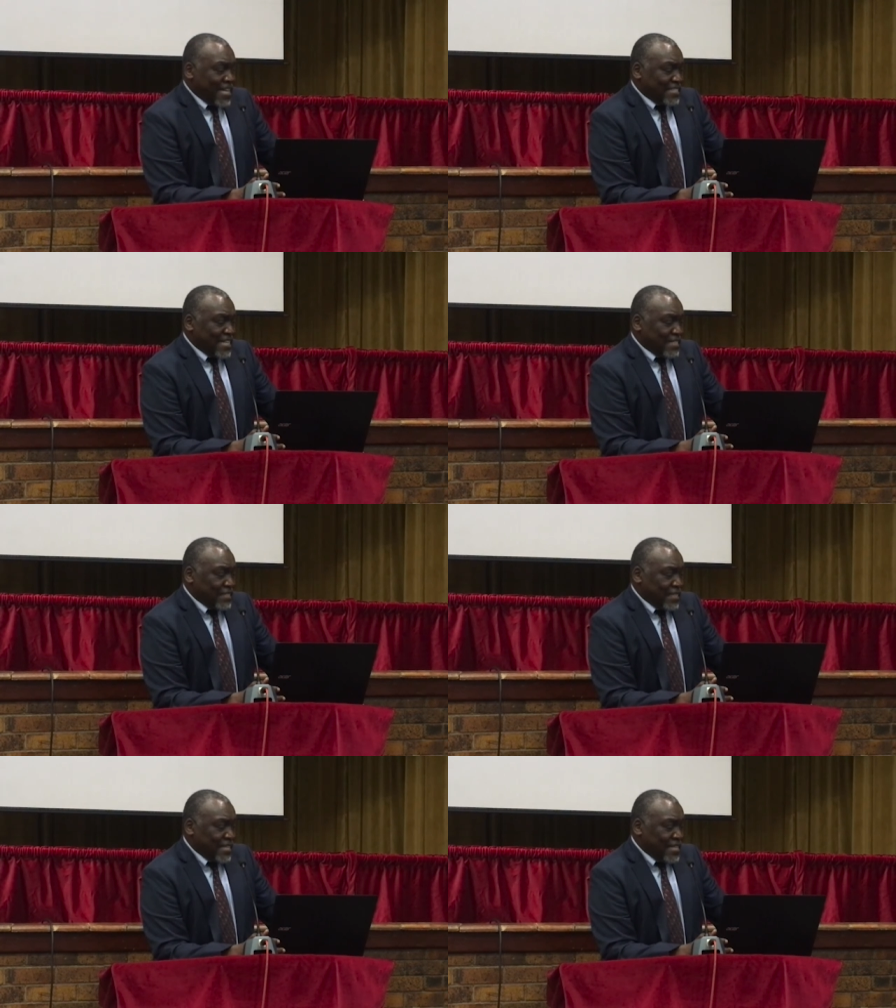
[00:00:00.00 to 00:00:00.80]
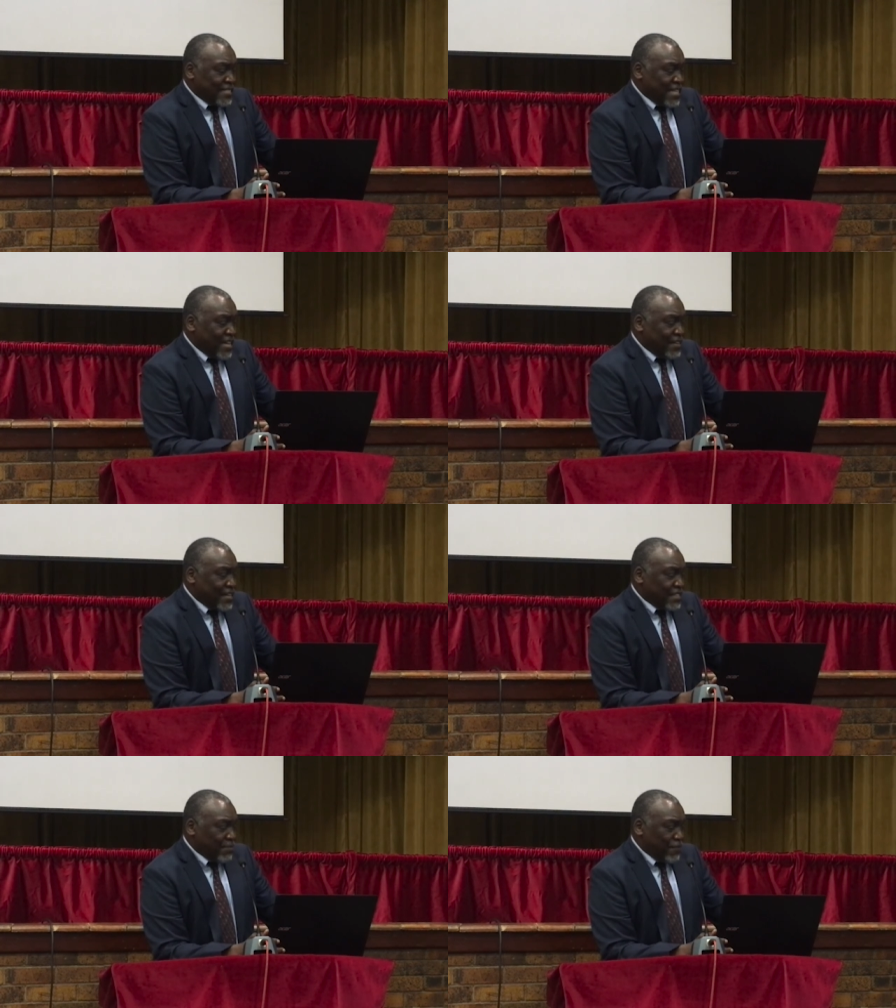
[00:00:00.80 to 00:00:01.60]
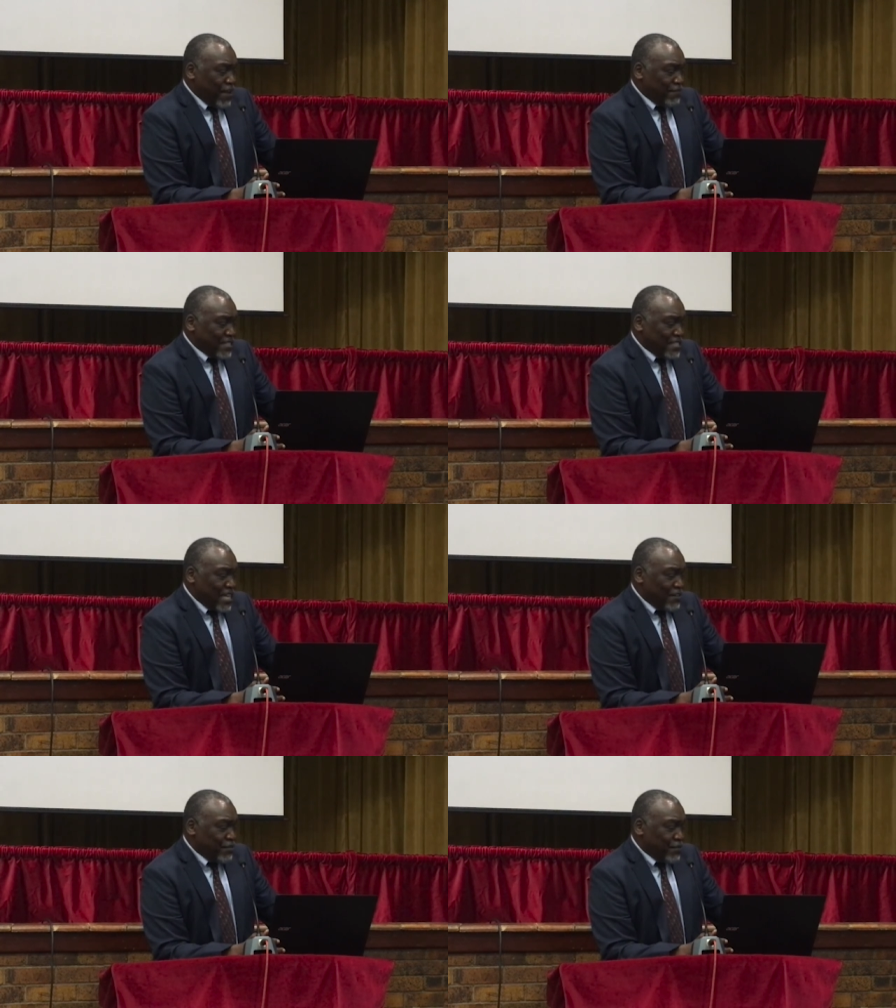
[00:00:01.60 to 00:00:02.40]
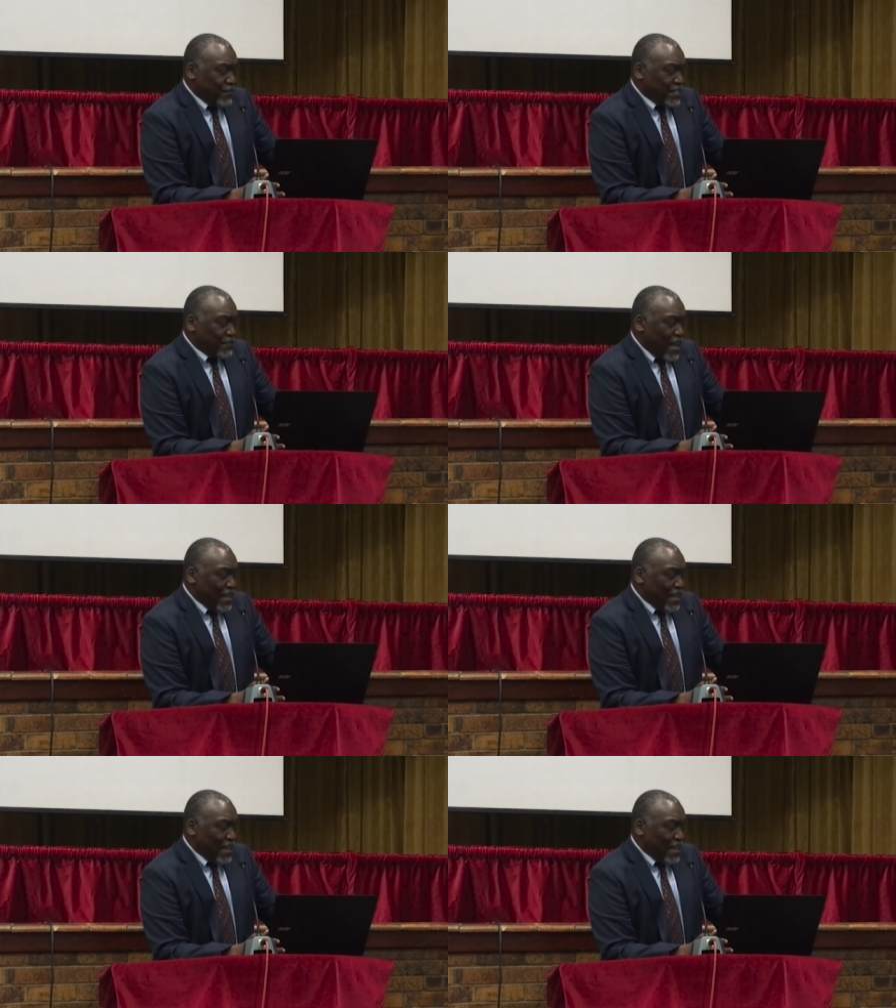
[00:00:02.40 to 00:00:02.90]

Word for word: Isaiah say, says in uh, chapter 5, verse, uh,